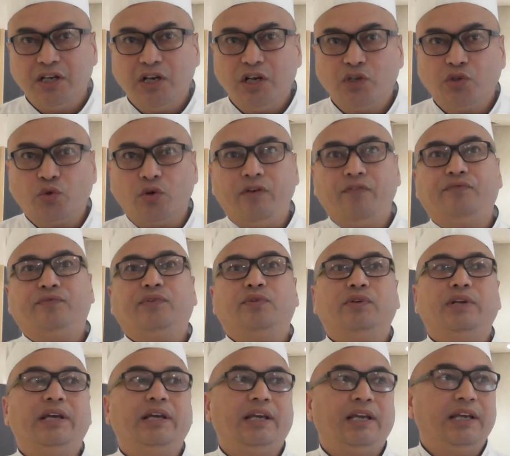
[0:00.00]
So if
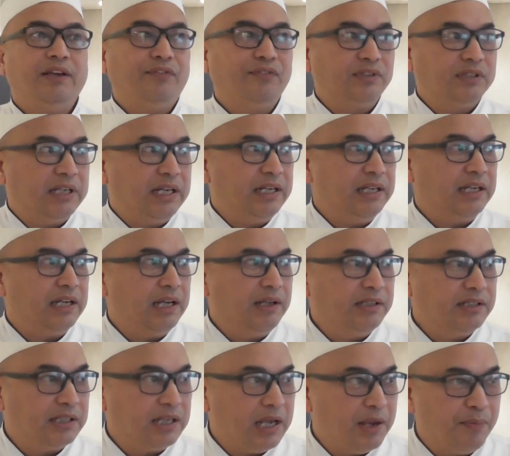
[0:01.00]
today, if say
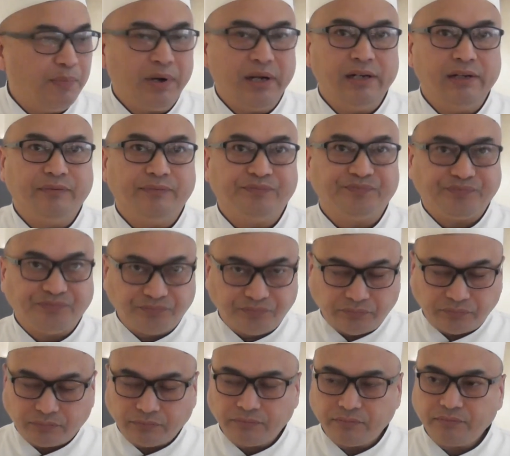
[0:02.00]
it's April,
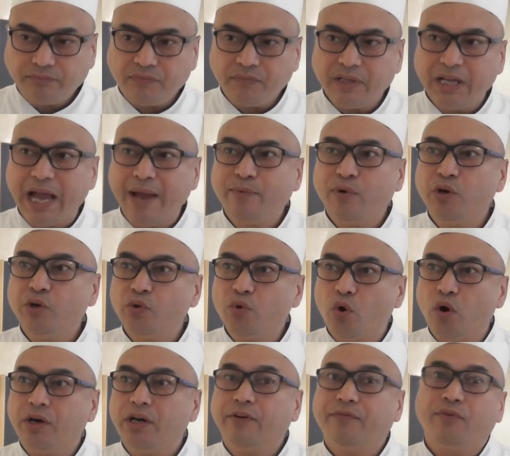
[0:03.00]
I'm going to
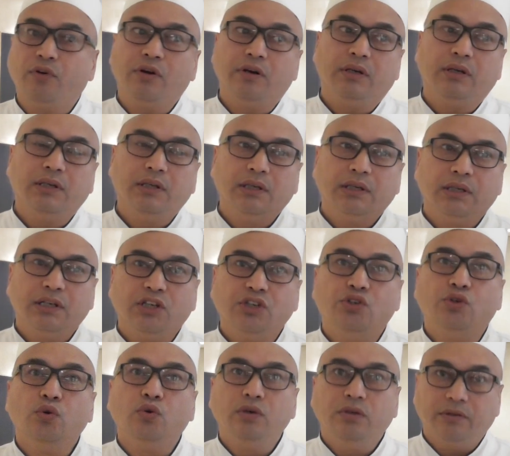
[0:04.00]
order for
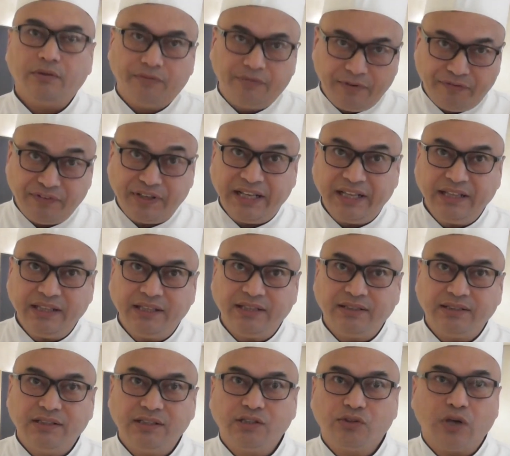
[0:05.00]
June
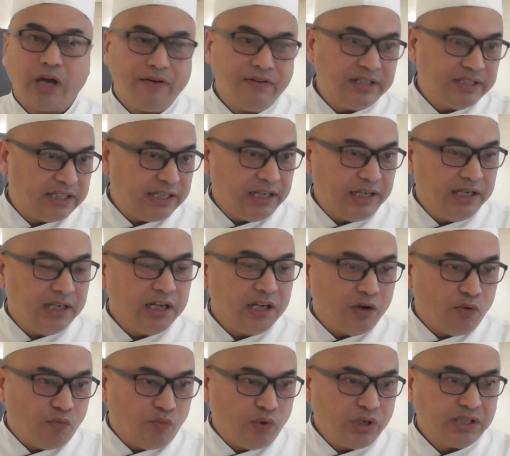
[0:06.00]
15th, so I will see
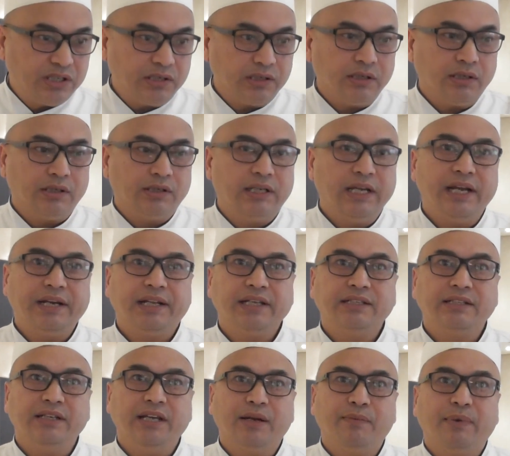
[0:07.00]
which date is
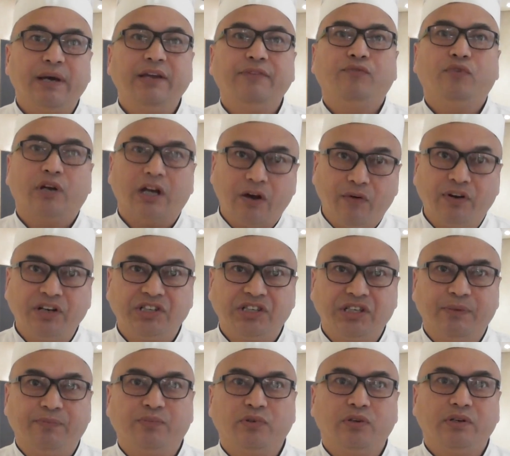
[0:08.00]
nearby for our
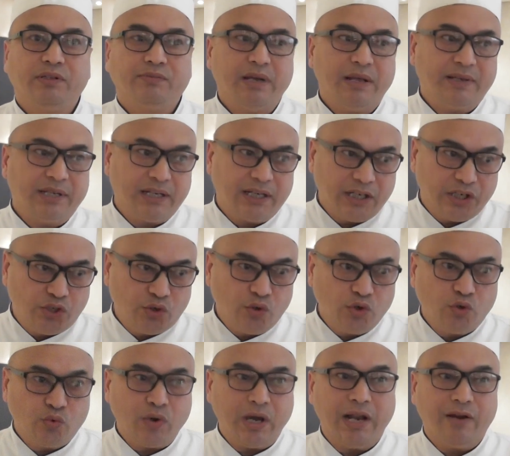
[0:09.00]
ship. So it's basically
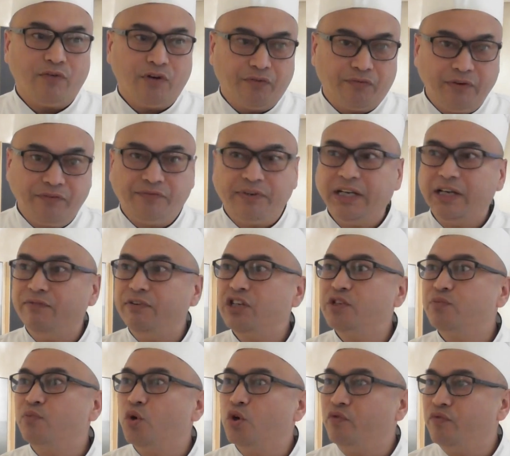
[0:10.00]
June 12 or 15,
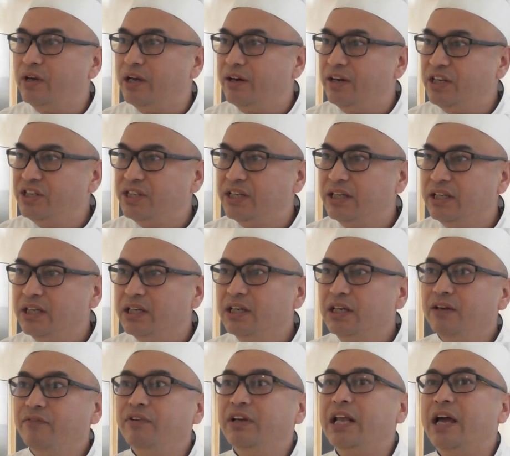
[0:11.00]
which port we are reaching.
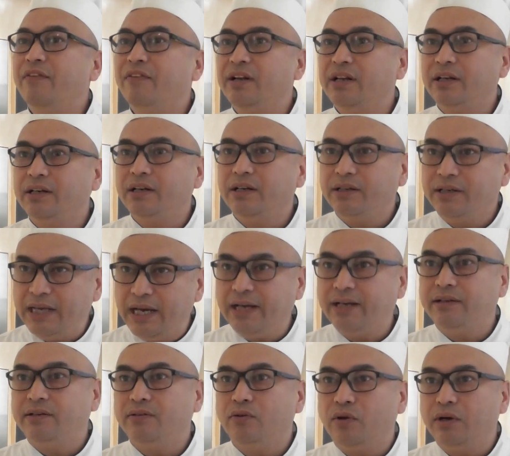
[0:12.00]
We'll have a
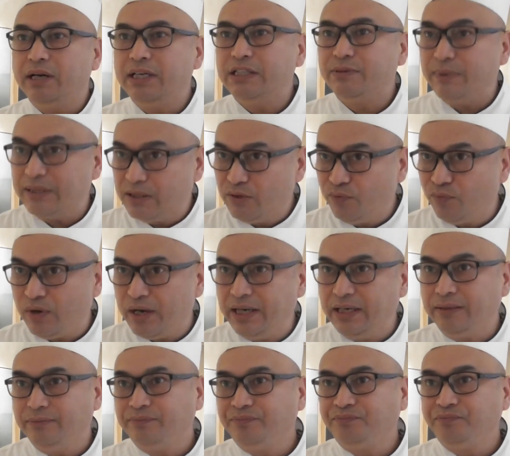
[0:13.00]
date already
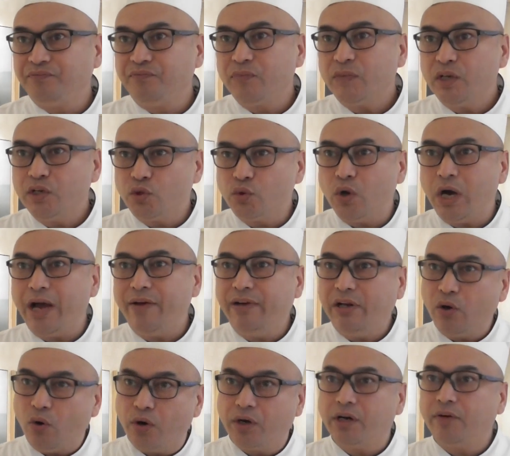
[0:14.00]
specified. So I
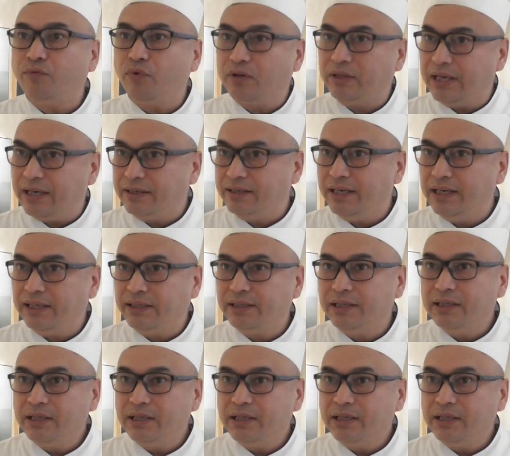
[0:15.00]
will order for that date.